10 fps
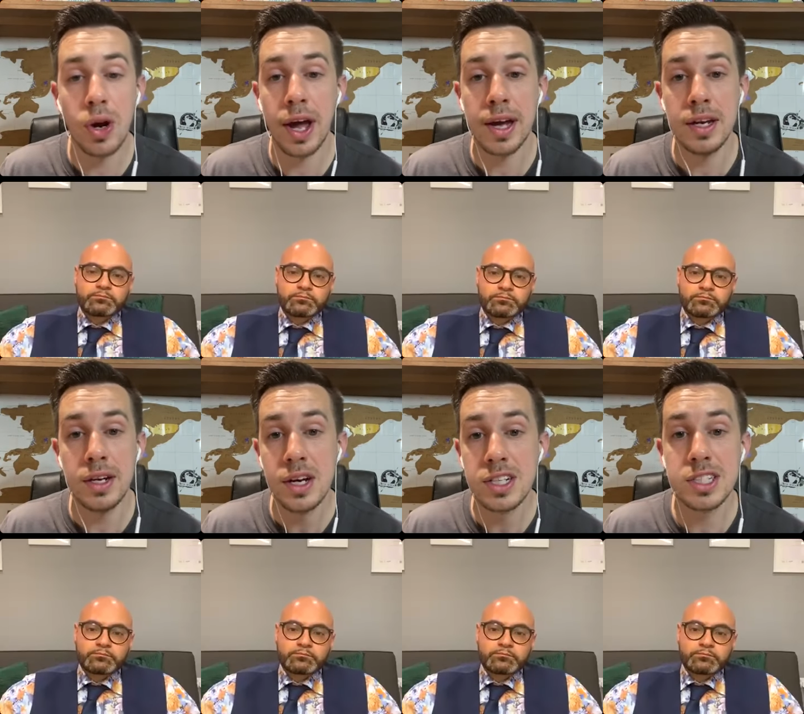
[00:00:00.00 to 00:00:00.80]
Speaker 1: lane,
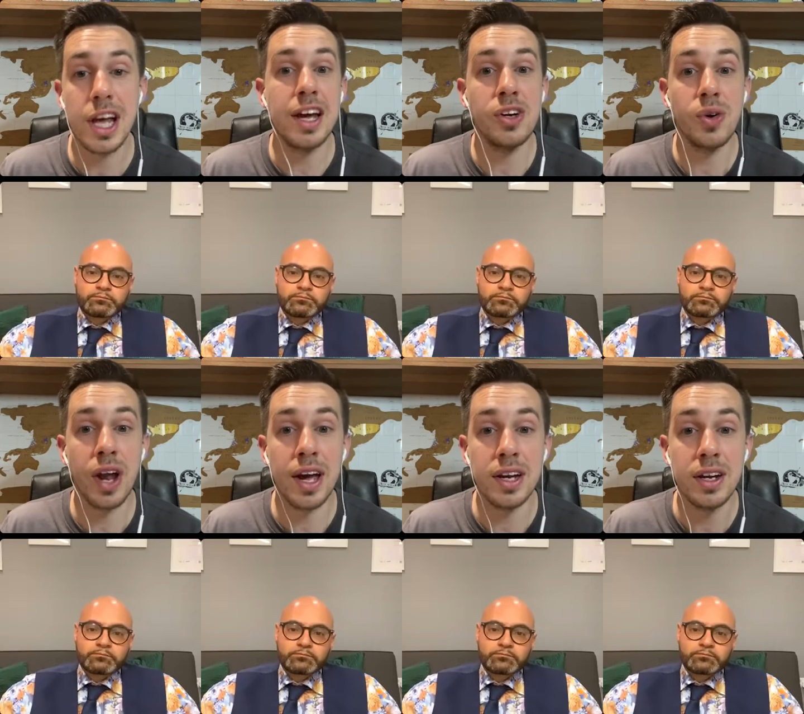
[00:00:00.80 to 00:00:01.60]
stay in your
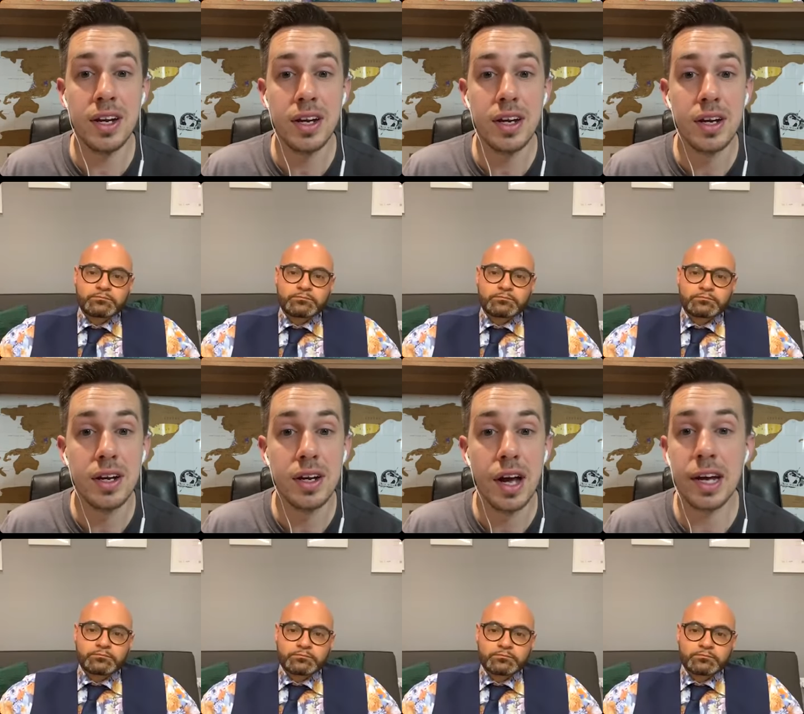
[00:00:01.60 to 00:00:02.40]
lane,
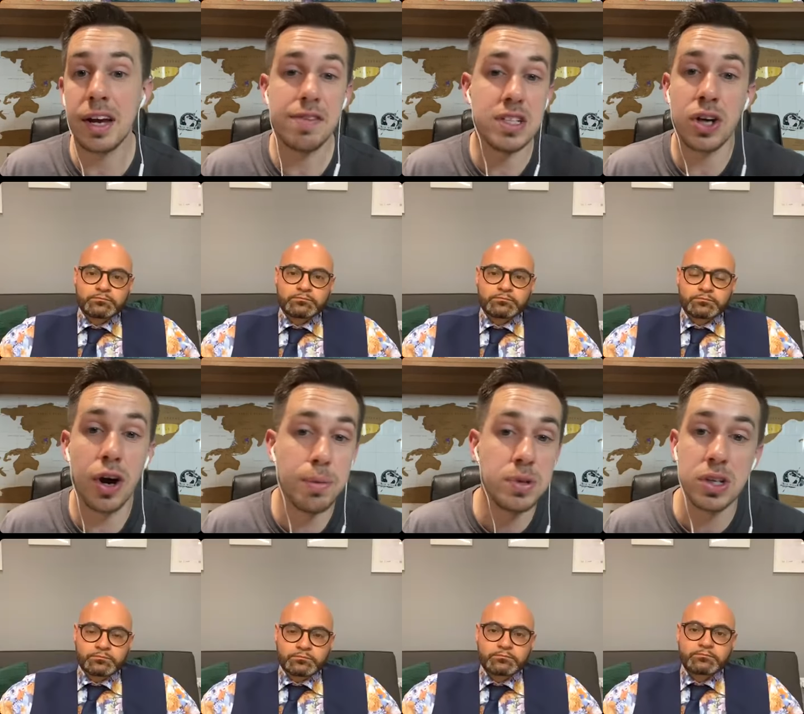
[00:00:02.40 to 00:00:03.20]
and give it
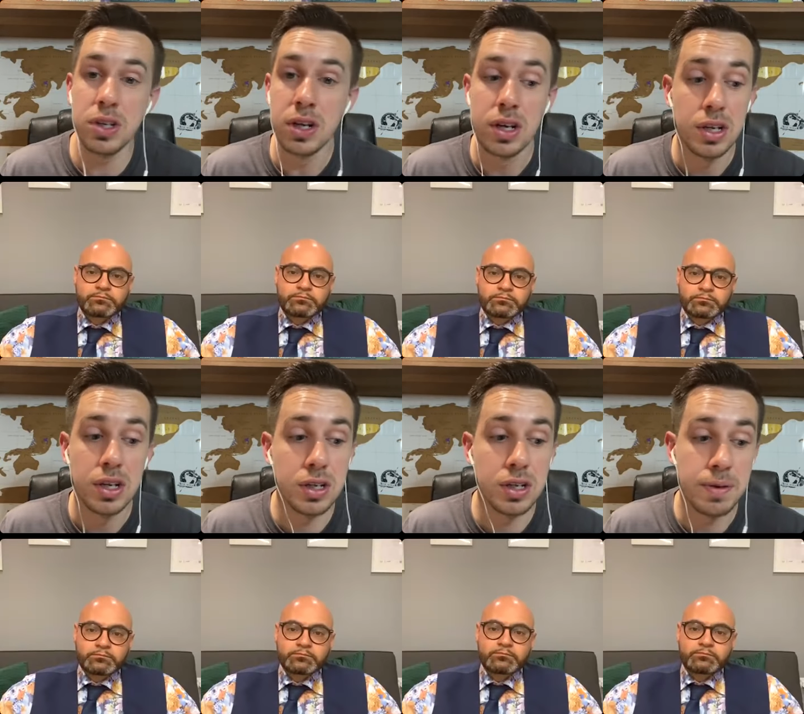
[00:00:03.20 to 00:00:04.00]
time to
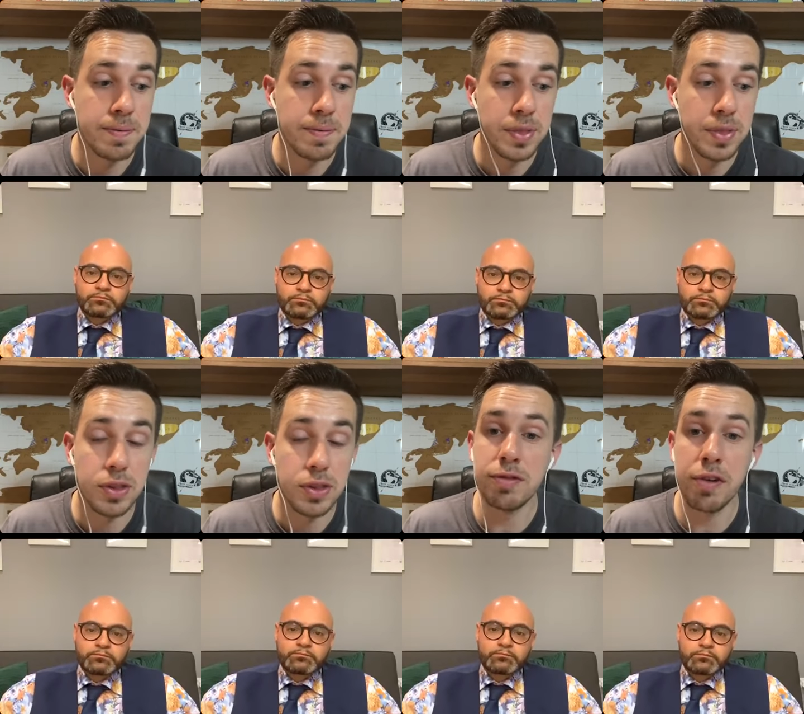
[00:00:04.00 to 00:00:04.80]

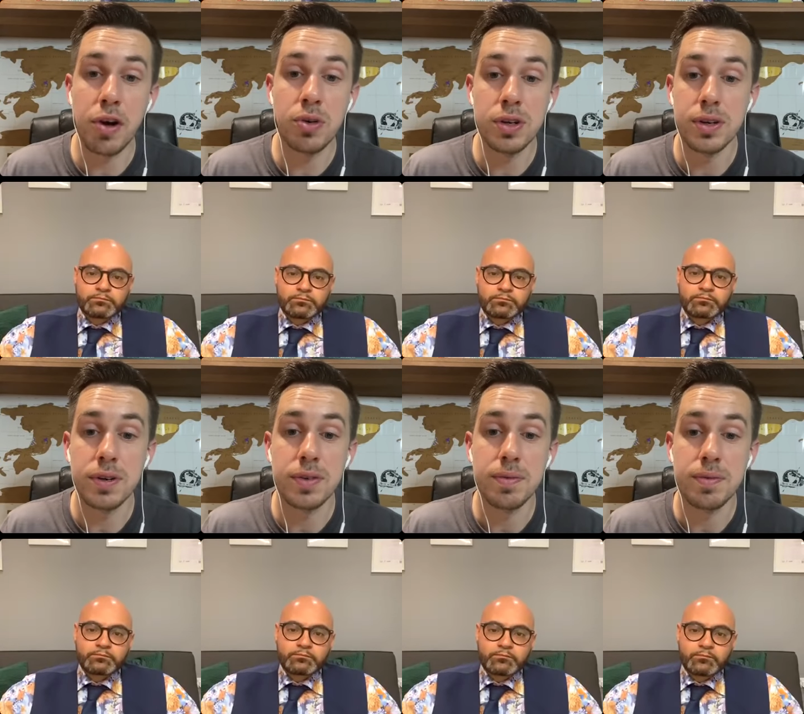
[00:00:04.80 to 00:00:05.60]
unfold.
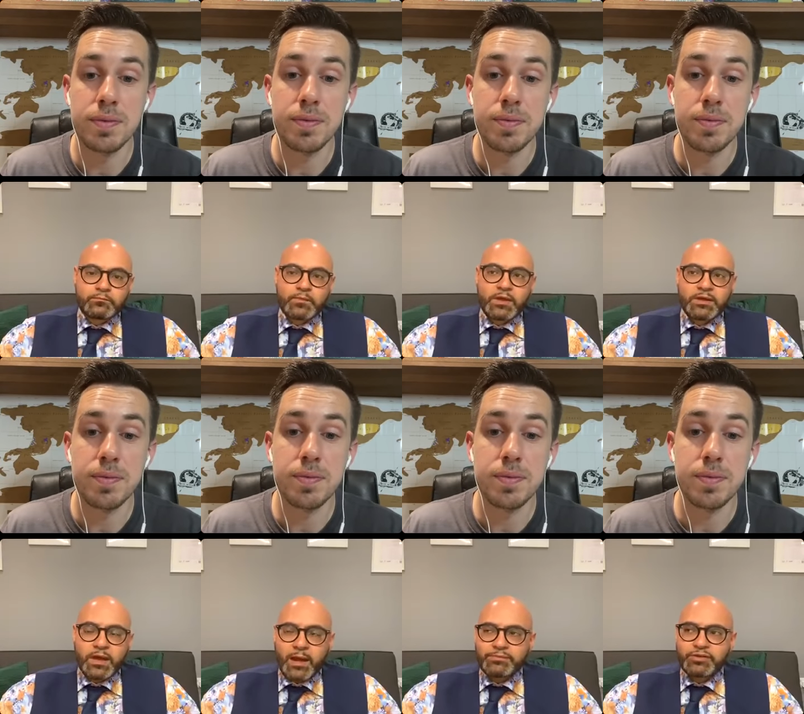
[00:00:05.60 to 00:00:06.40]

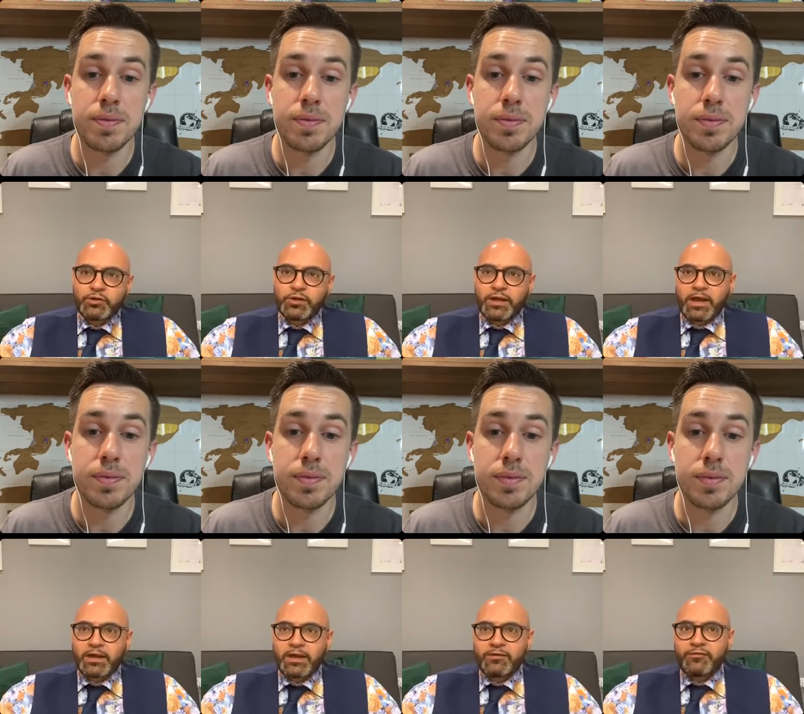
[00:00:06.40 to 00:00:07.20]
Speaker 2: Yeah, absolutely.
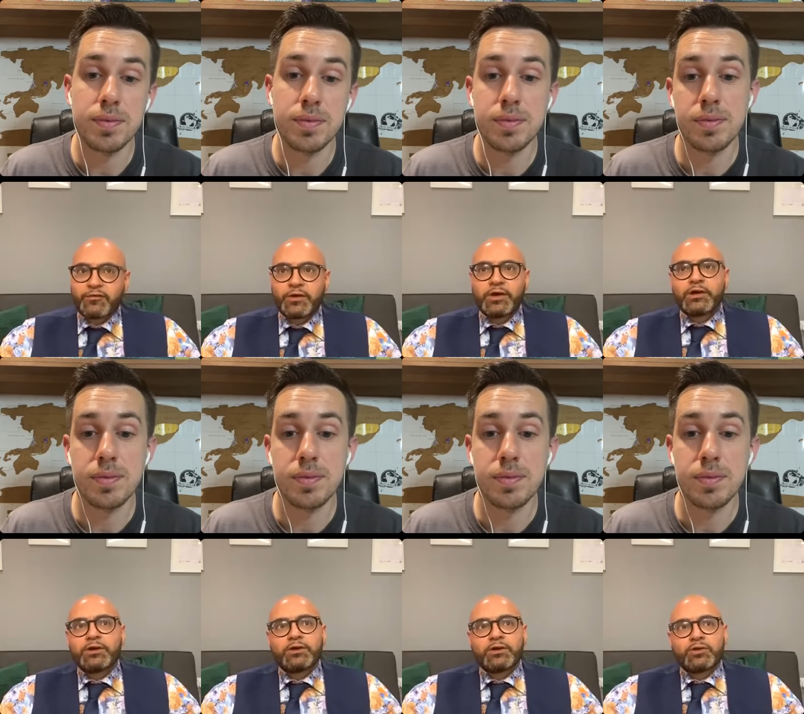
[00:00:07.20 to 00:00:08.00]
And if
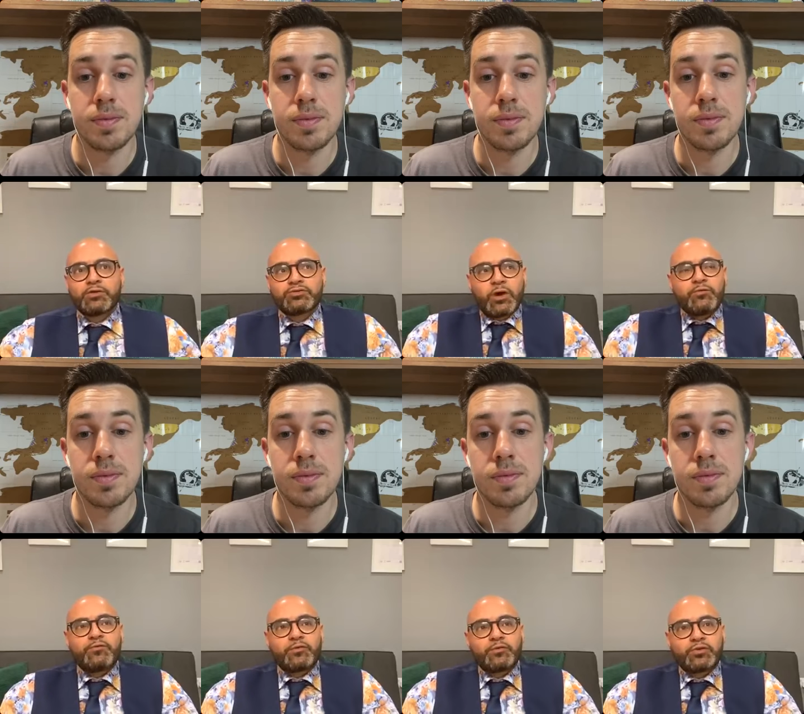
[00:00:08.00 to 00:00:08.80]
you
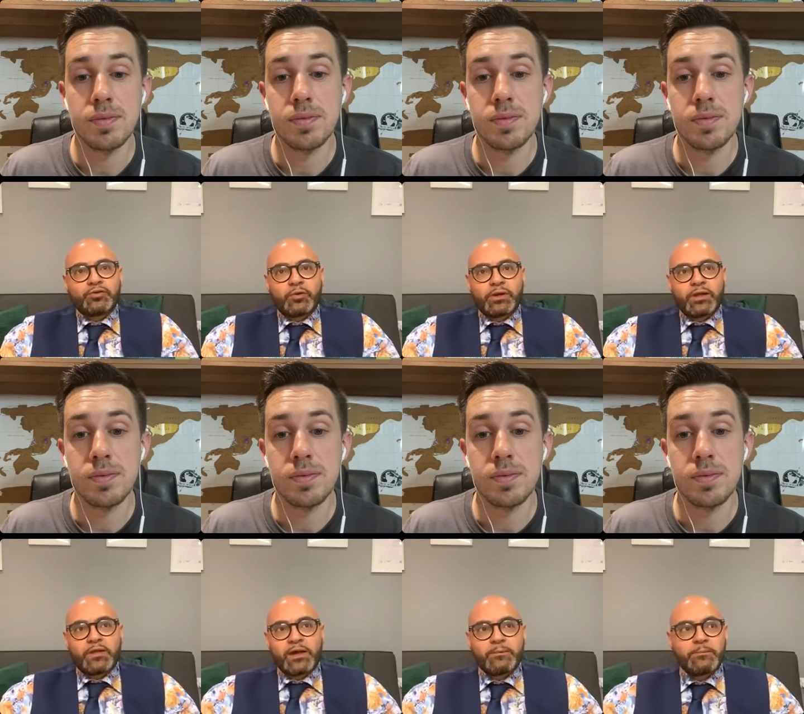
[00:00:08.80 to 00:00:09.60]
don't feel you can do any of
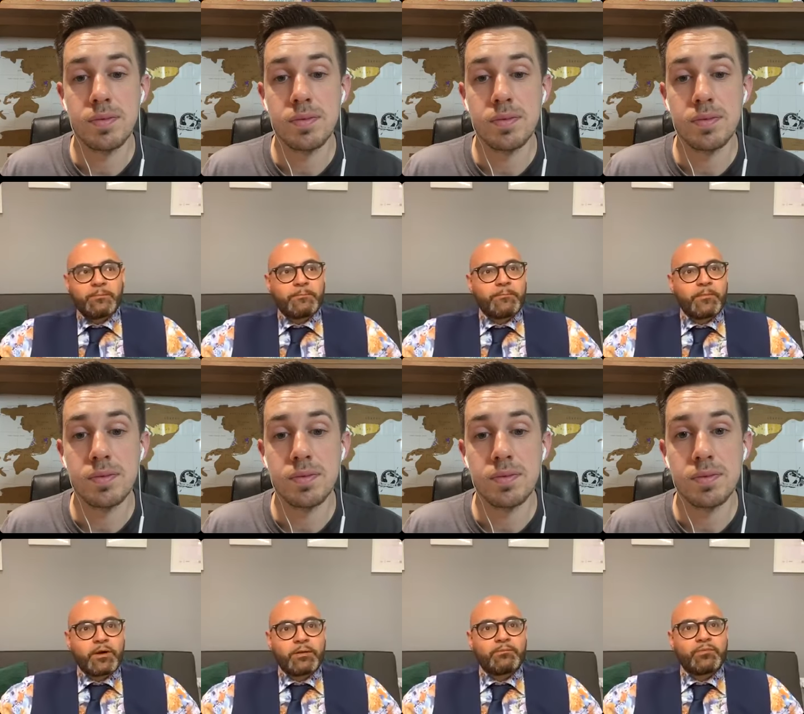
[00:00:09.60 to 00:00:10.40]
that,
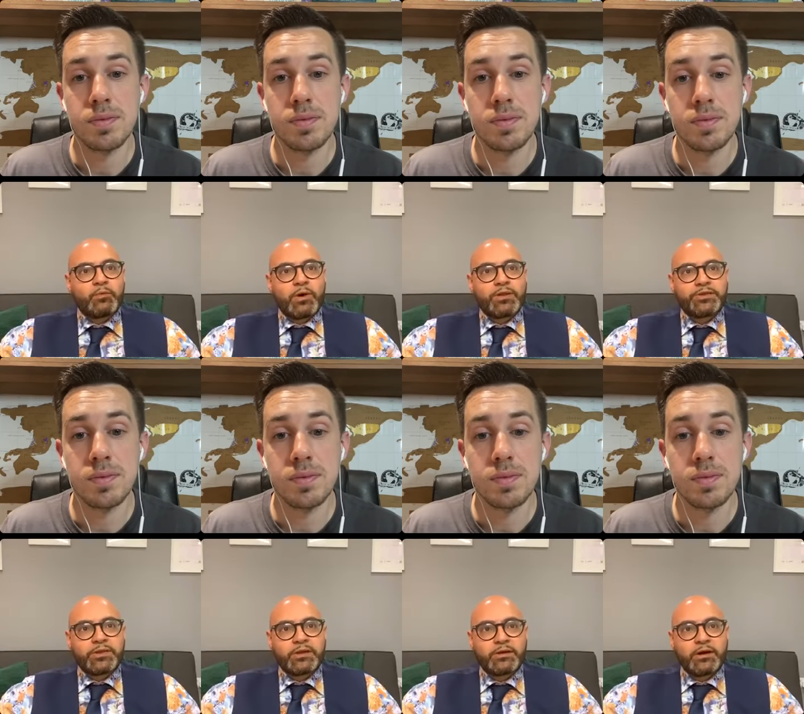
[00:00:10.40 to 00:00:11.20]
right, the one
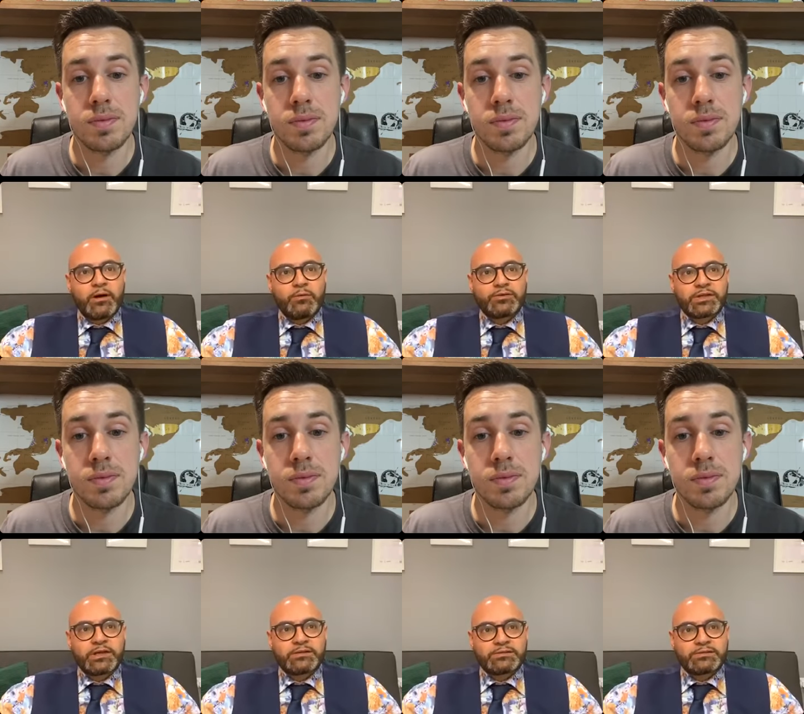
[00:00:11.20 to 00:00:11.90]
thing I would say